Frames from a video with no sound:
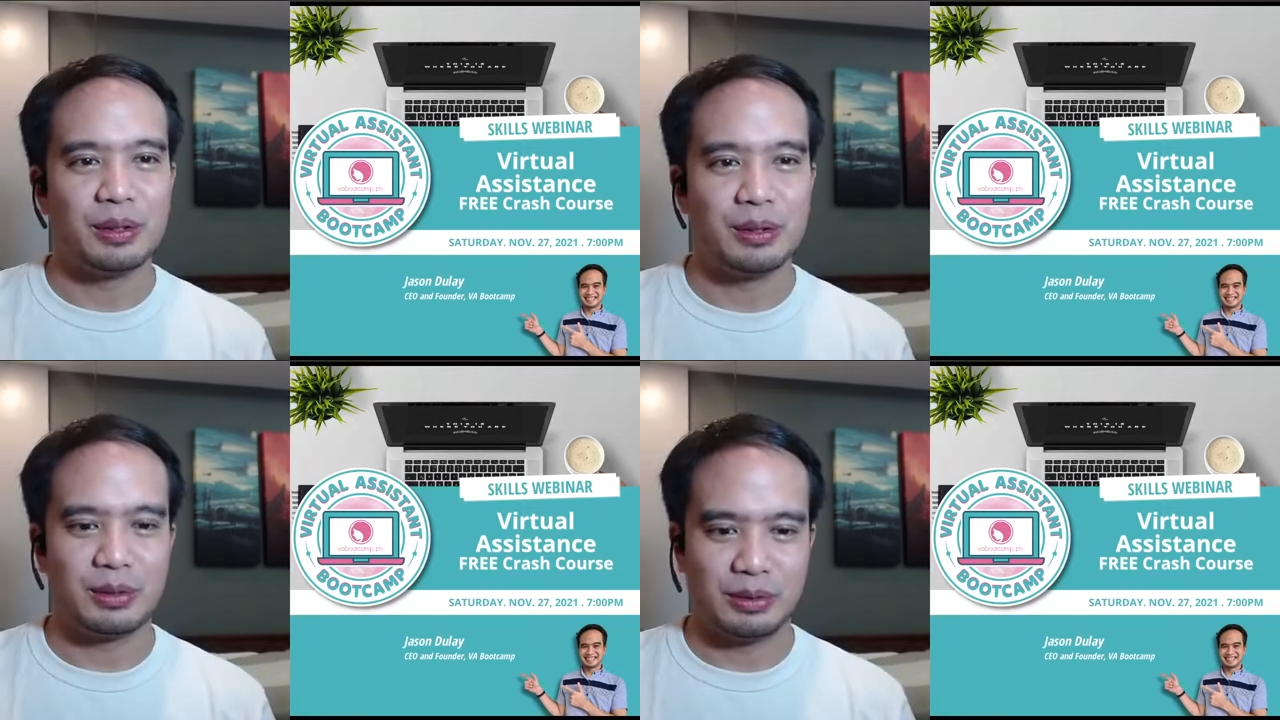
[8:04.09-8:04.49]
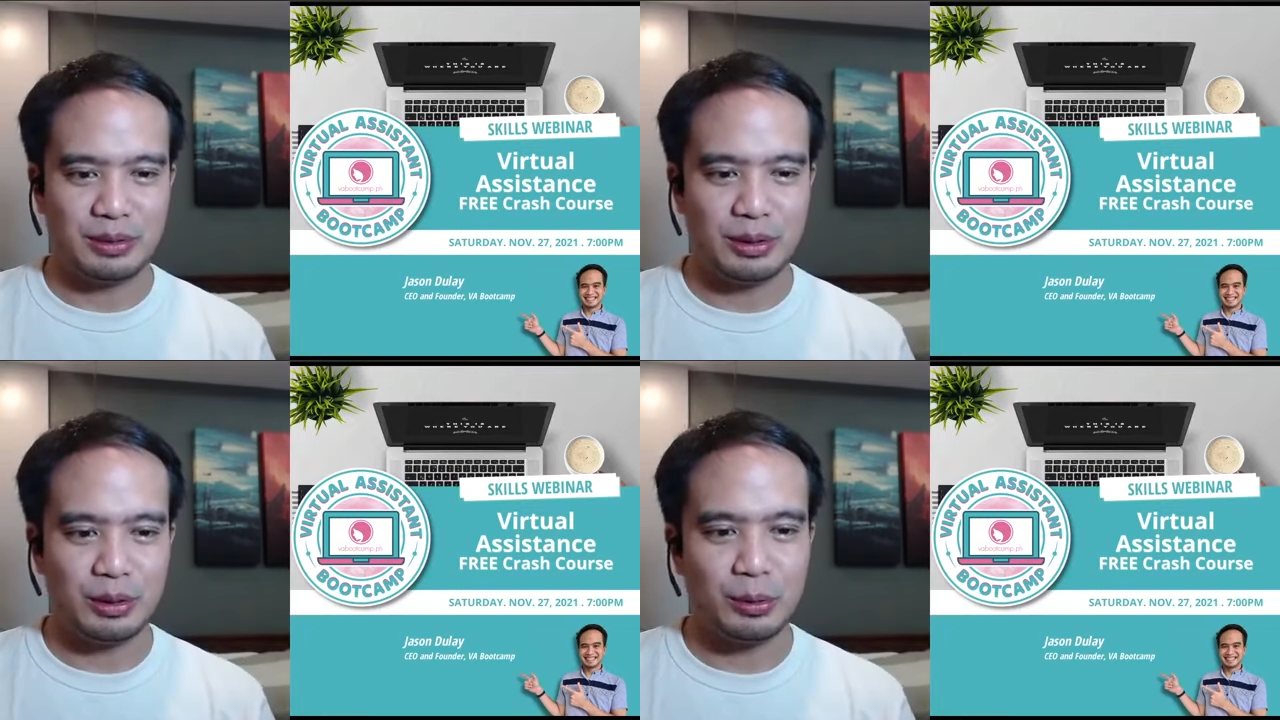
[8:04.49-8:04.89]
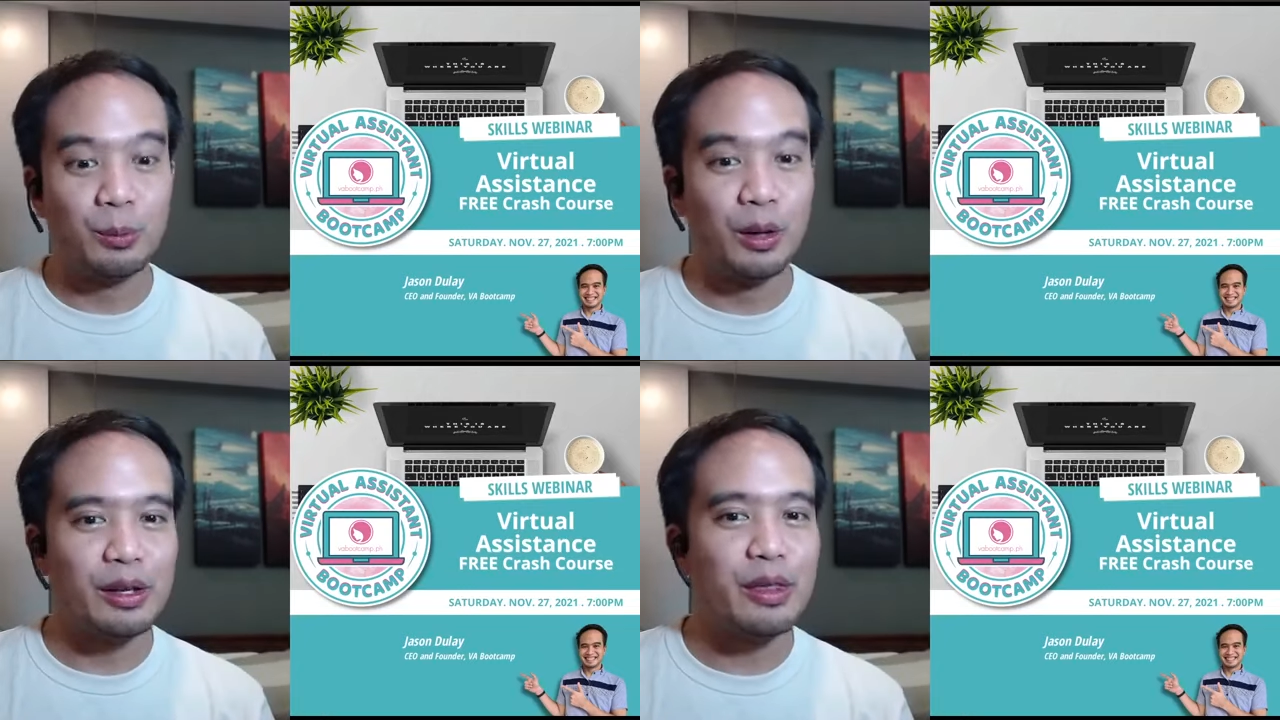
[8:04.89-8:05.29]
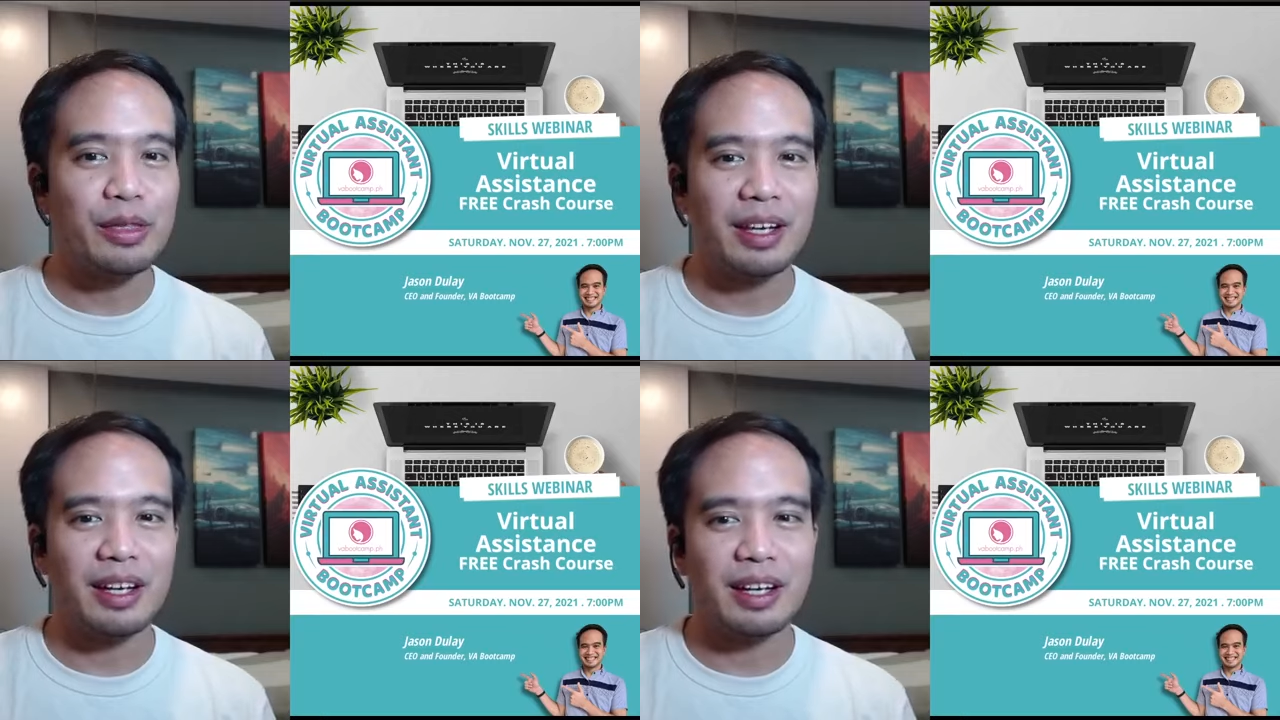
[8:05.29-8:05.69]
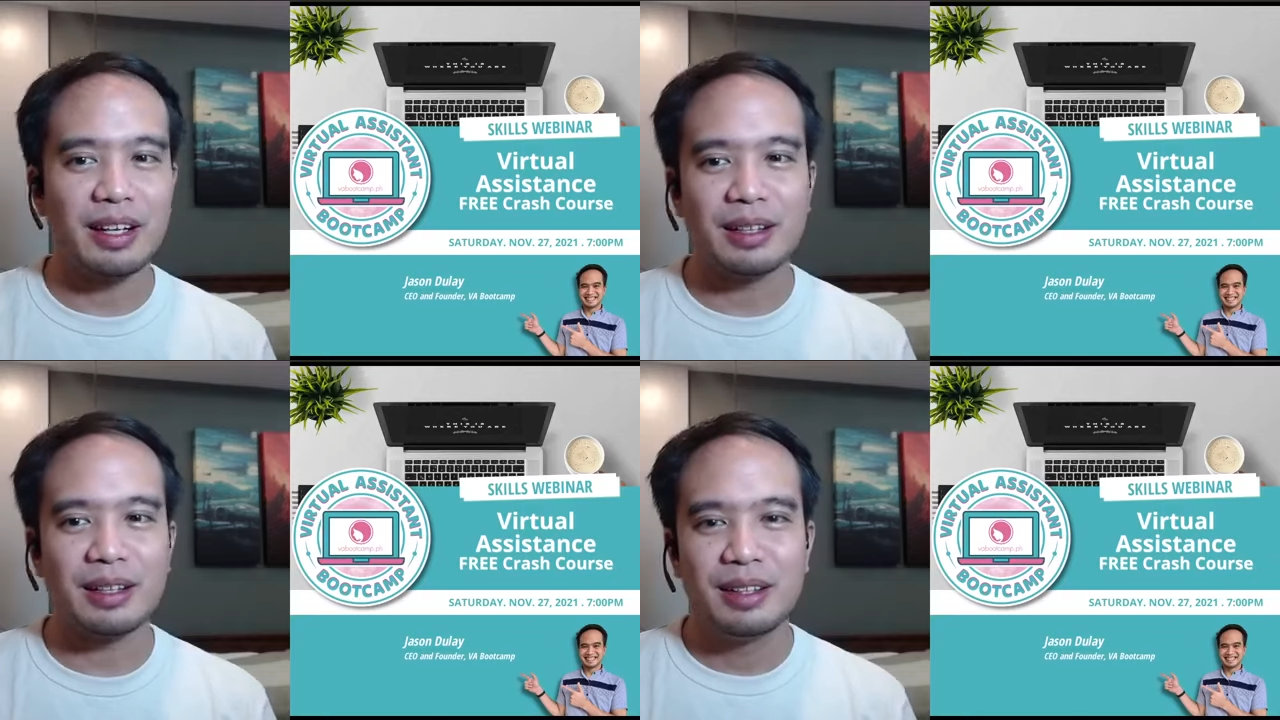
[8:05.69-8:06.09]
yung worth
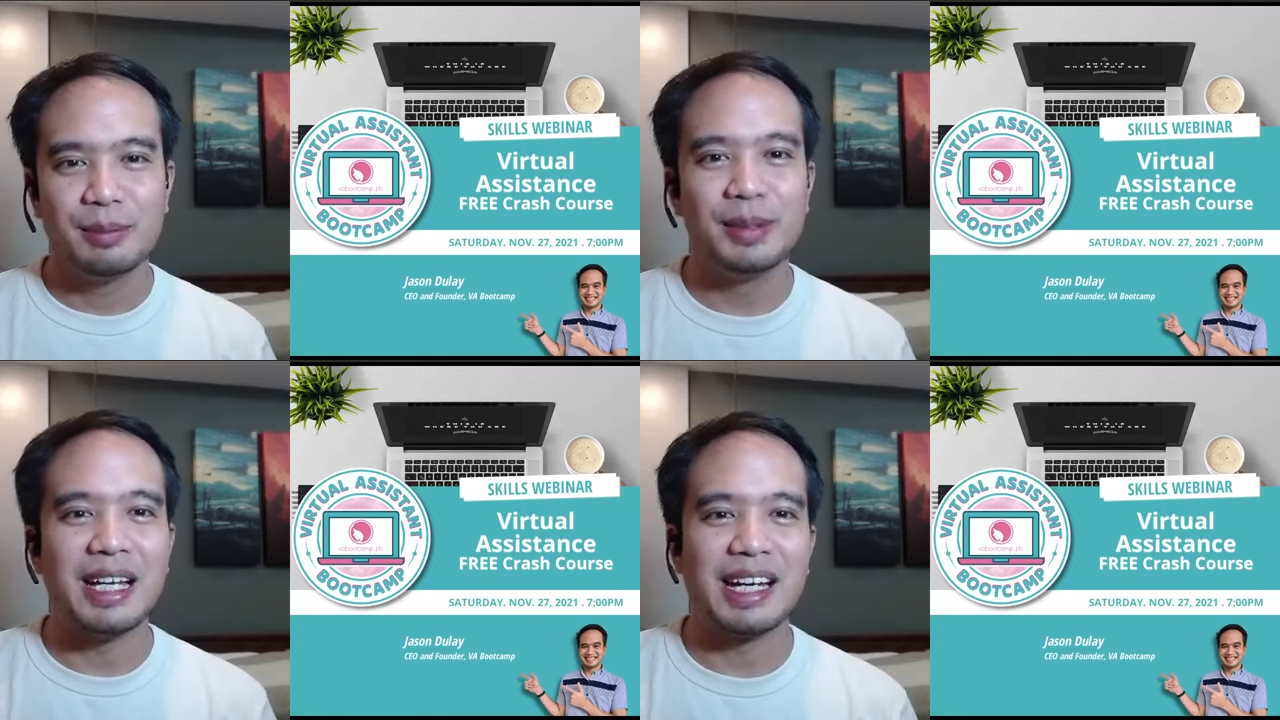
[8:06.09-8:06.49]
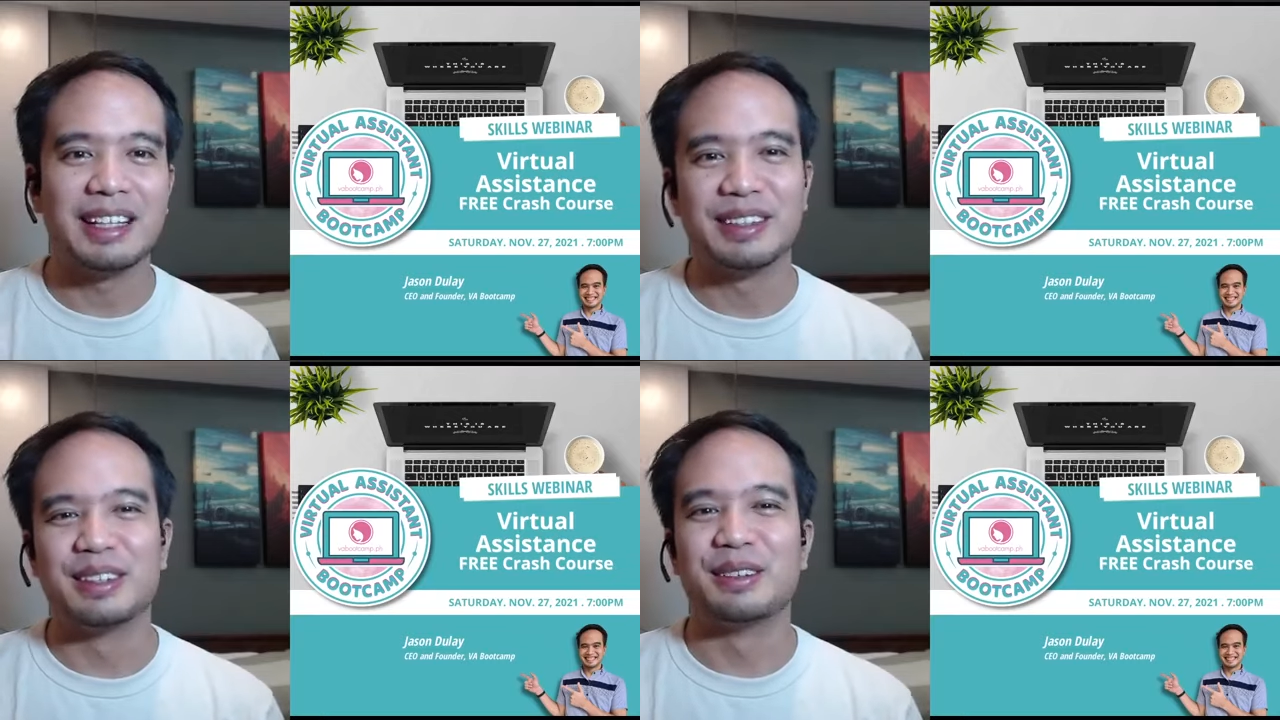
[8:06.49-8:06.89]
ng binayad niyo?